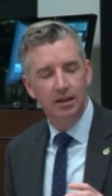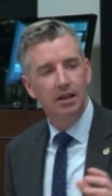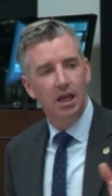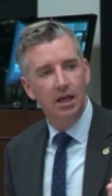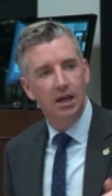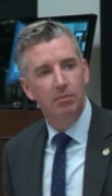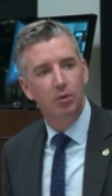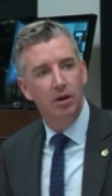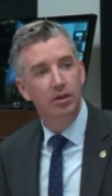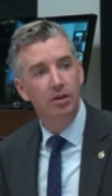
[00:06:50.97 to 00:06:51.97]
line up
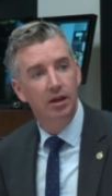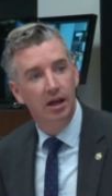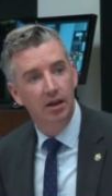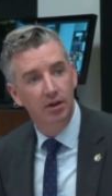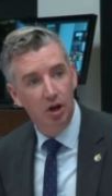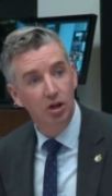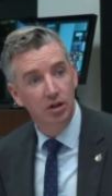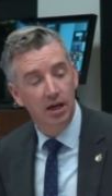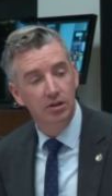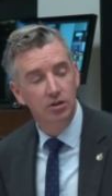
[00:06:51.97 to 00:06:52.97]
with the contract.